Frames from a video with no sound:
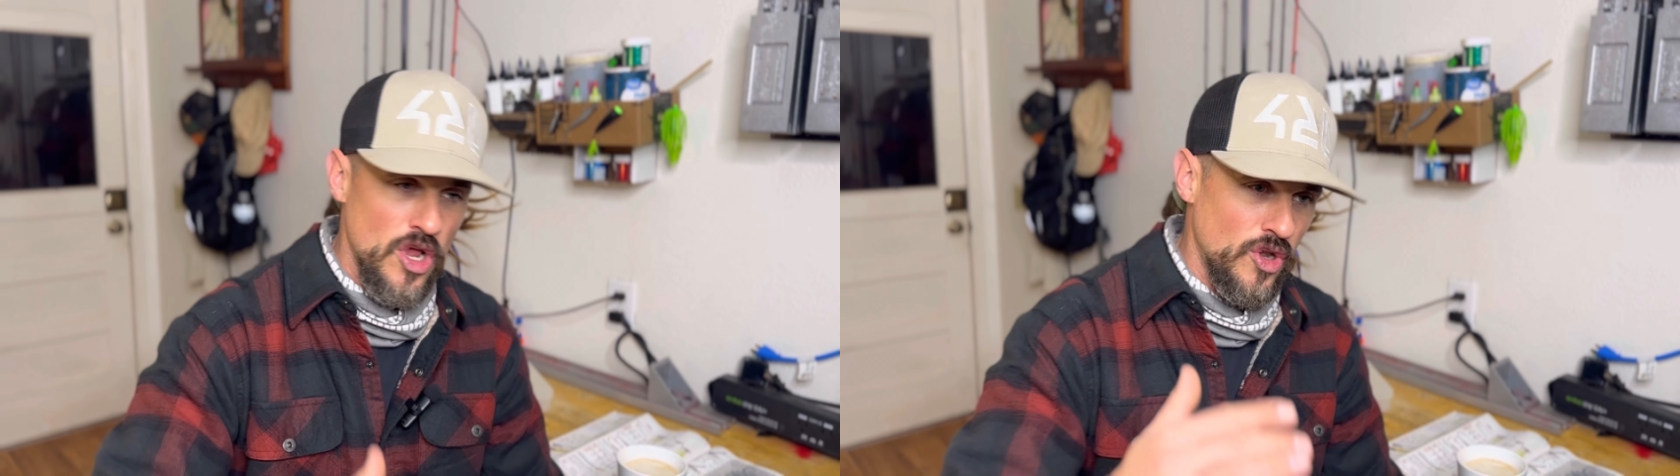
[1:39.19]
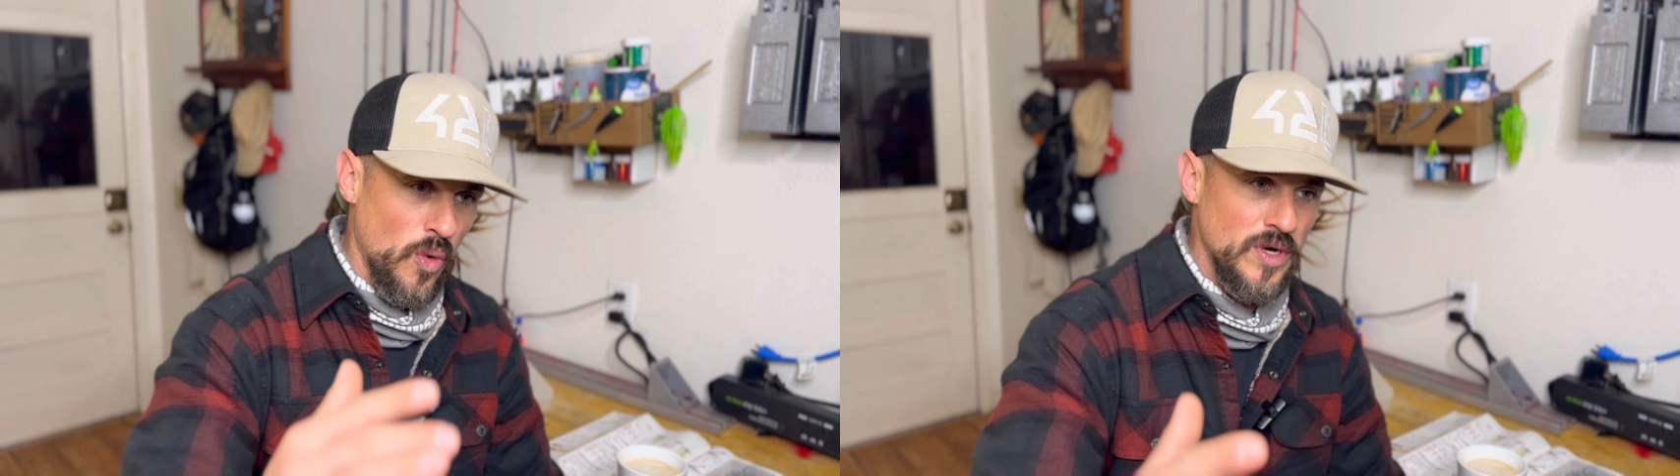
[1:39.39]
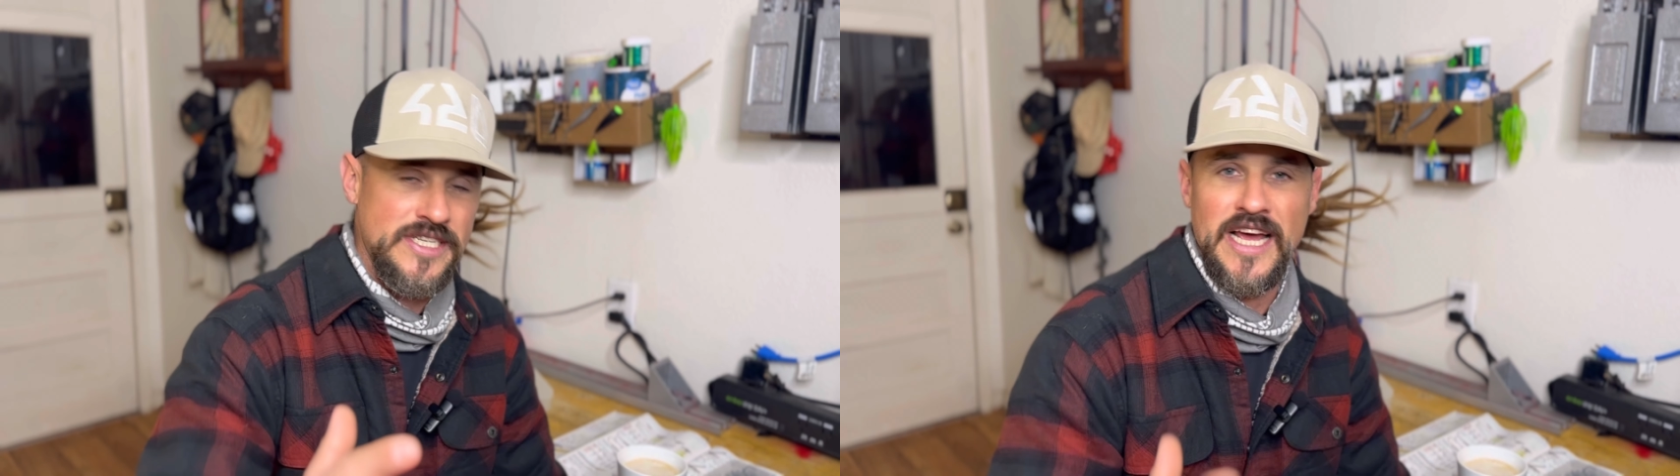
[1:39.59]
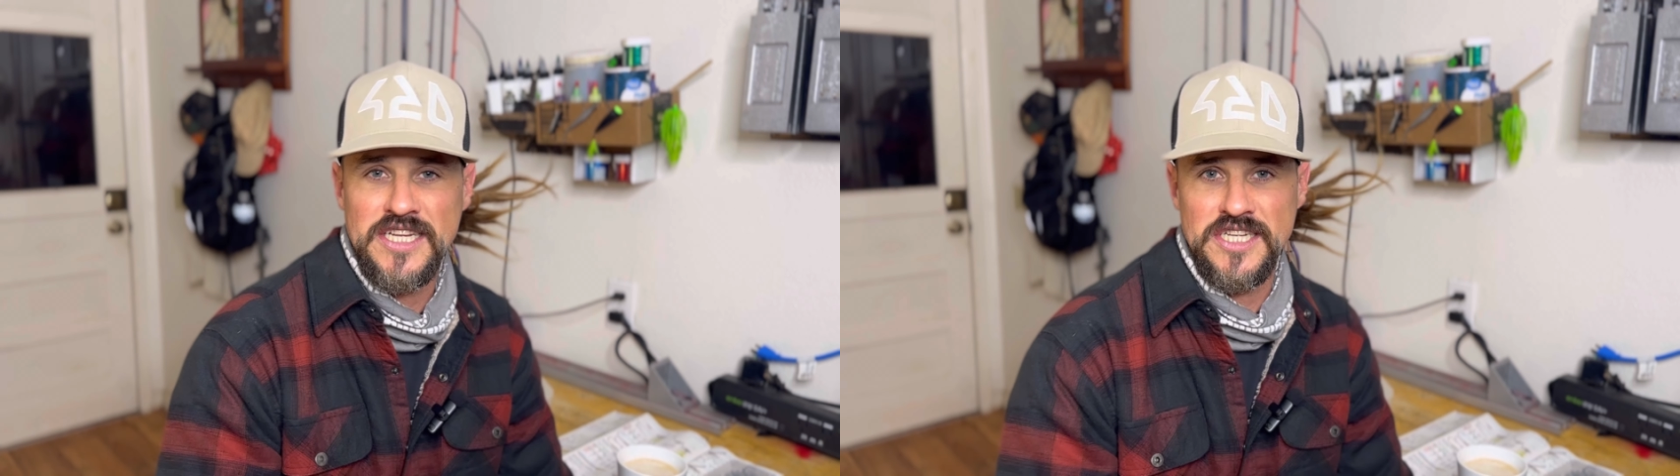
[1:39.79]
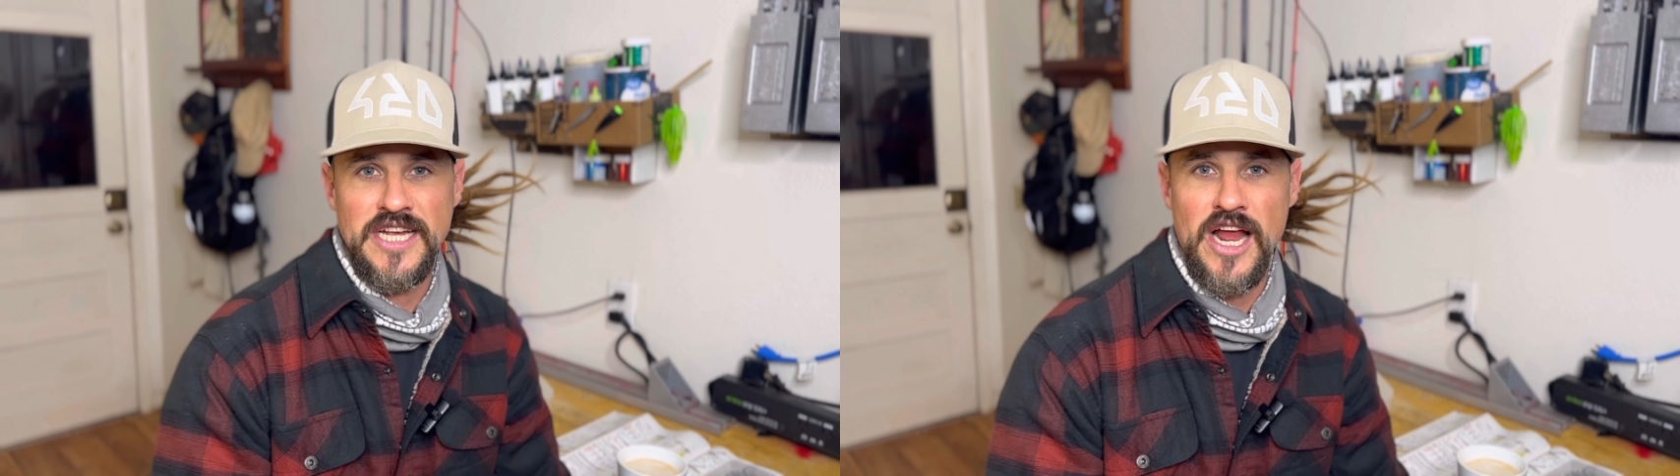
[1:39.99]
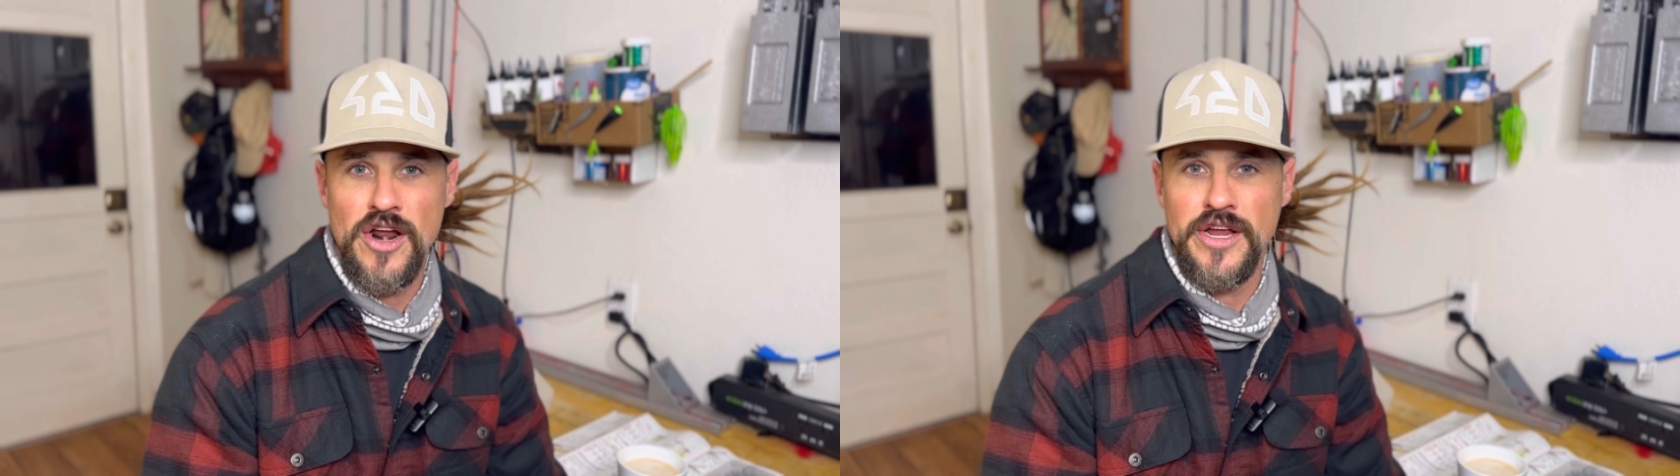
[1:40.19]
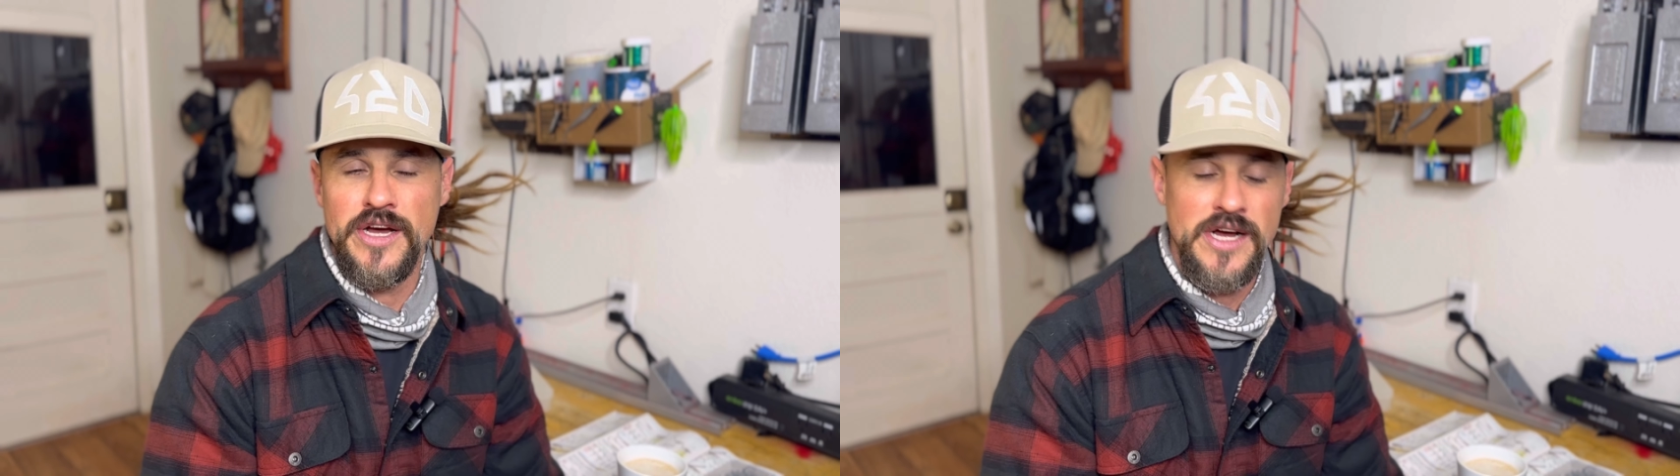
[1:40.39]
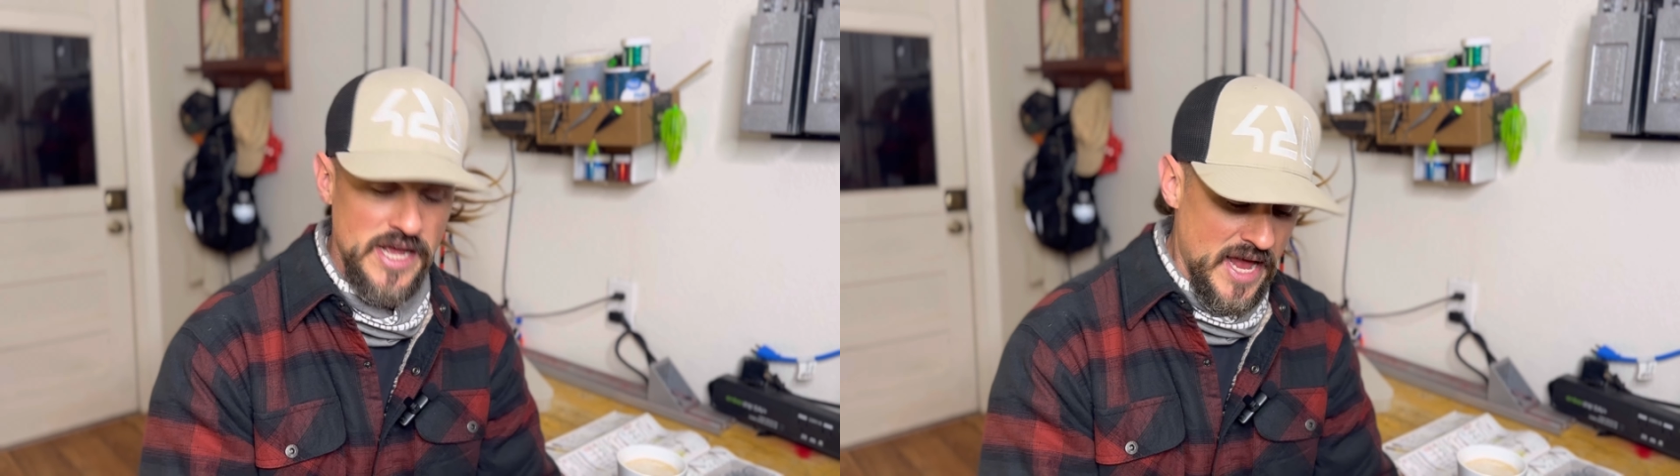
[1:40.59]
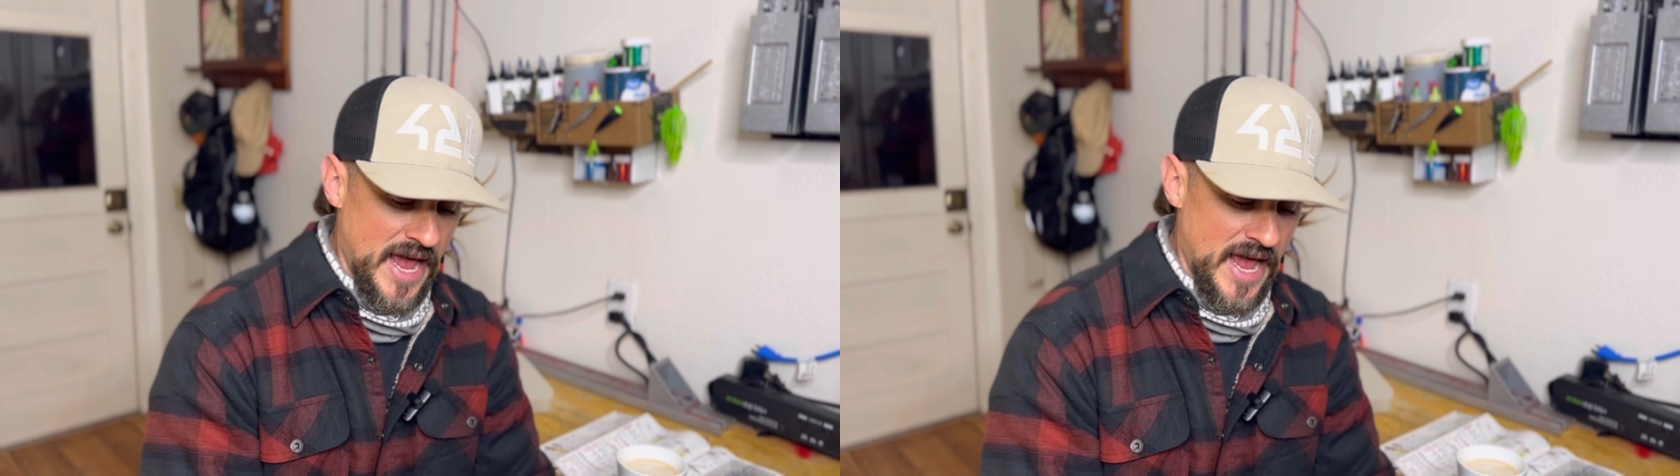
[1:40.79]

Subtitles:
North Texas area.